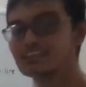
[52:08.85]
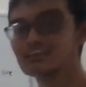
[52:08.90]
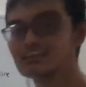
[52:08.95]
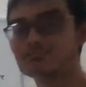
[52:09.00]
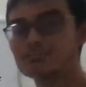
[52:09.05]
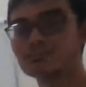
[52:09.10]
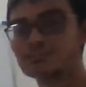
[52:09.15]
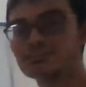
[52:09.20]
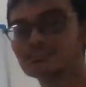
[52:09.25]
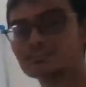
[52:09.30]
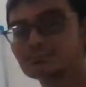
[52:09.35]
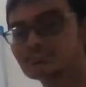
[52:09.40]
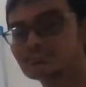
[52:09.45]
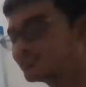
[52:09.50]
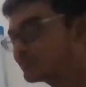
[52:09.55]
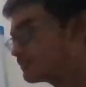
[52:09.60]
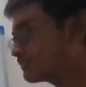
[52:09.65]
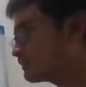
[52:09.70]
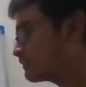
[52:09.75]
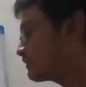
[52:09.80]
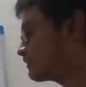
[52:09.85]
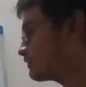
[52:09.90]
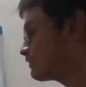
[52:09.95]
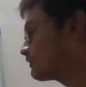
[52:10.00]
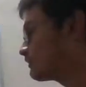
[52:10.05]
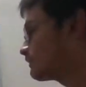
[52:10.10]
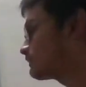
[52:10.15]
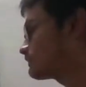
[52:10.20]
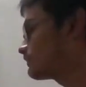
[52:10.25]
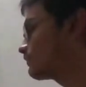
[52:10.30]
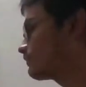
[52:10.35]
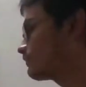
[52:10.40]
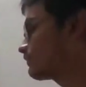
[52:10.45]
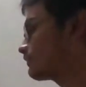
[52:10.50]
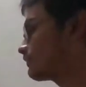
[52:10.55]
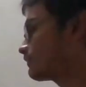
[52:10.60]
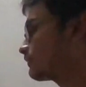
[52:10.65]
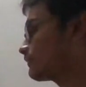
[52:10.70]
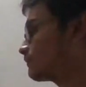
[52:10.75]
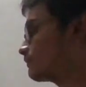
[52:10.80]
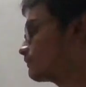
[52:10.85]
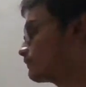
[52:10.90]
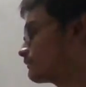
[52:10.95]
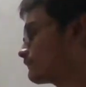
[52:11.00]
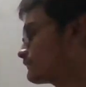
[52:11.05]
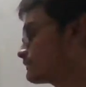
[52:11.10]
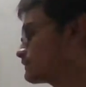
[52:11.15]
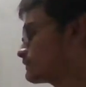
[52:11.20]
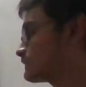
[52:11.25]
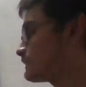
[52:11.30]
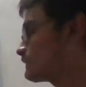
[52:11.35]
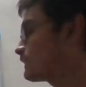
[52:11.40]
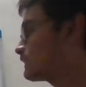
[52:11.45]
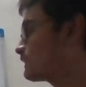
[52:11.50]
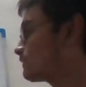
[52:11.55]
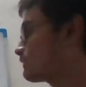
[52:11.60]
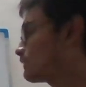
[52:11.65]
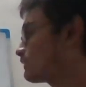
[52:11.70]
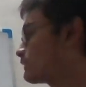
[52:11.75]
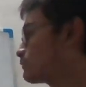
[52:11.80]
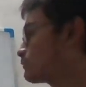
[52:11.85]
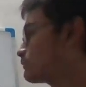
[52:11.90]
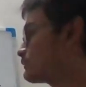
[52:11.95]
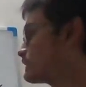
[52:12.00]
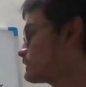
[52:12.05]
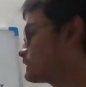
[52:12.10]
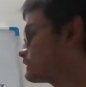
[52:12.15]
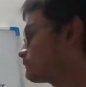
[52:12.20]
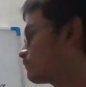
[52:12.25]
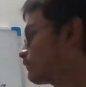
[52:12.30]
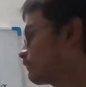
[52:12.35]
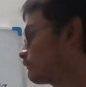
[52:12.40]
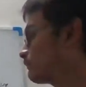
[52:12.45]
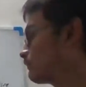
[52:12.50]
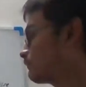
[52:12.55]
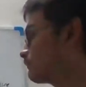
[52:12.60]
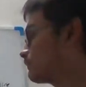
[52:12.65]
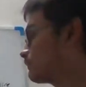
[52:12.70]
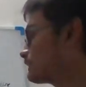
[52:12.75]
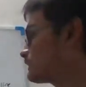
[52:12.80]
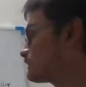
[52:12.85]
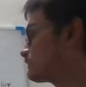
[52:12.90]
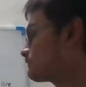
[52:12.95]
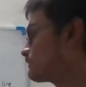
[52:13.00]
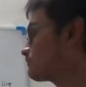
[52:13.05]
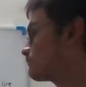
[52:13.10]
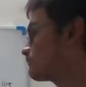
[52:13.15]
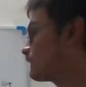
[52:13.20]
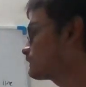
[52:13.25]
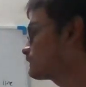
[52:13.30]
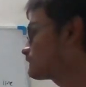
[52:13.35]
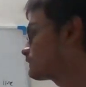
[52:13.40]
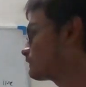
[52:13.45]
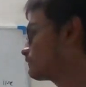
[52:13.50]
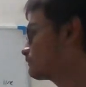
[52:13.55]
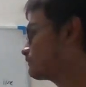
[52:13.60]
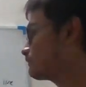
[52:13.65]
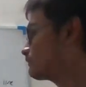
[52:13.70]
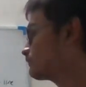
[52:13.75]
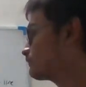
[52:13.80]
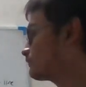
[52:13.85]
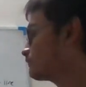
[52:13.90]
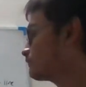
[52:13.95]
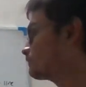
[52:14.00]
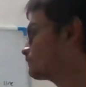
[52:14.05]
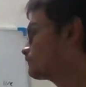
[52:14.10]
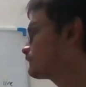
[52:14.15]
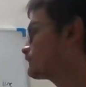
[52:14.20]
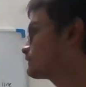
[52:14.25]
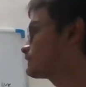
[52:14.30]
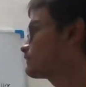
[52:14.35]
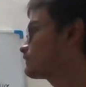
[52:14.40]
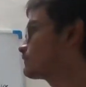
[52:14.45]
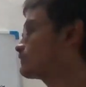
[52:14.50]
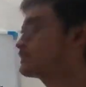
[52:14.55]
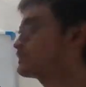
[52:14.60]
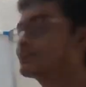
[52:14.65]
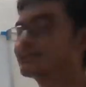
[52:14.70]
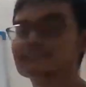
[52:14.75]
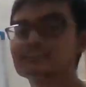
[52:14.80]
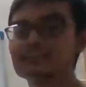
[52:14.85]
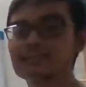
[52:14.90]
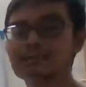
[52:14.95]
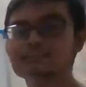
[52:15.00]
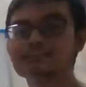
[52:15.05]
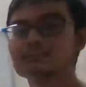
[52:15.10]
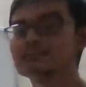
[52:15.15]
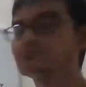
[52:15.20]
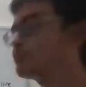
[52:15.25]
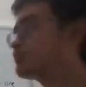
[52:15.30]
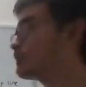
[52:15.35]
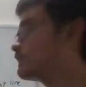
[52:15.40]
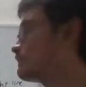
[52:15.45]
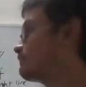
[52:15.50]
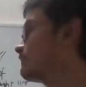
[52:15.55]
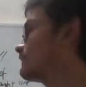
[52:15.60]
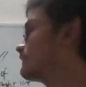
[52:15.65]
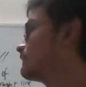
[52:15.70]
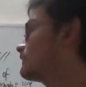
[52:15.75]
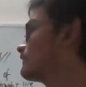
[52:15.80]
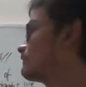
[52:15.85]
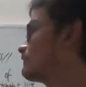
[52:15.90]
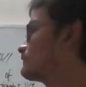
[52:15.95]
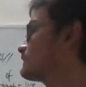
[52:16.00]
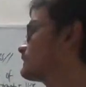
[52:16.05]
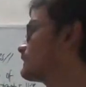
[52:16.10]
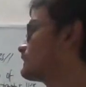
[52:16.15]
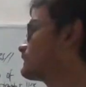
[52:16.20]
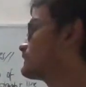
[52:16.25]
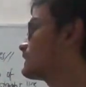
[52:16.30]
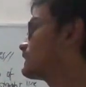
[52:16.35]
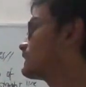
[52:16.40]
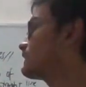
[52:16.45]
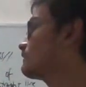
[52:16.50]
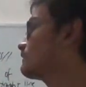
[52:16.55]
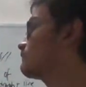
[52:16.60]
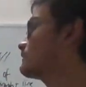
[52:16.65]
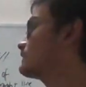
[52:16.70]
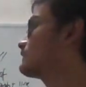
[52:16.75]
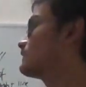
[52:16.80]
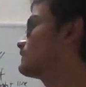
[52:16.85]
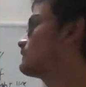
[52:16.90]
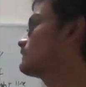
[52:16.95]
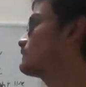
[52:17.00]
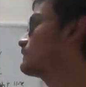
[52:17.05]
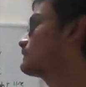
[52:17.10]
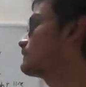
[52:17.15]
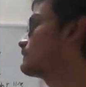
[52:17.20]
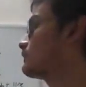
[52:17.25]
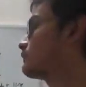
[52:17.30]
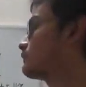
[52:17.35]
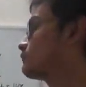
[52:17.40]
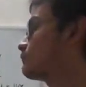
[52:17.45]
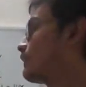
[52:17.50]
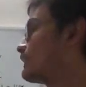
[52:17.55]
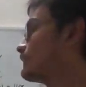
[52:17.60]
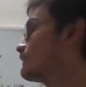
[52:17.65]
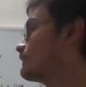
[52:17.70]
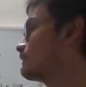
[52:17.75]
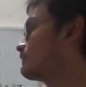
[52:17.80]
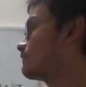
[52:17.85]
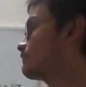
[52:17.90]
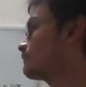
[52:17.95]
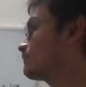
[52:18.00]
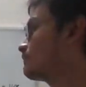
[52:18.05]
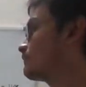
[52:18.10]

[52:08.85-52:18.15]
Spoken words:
I forgot the D. So usually they'll give this probably 3 marks. So let's say I just put a random say shaded region here, so you find it.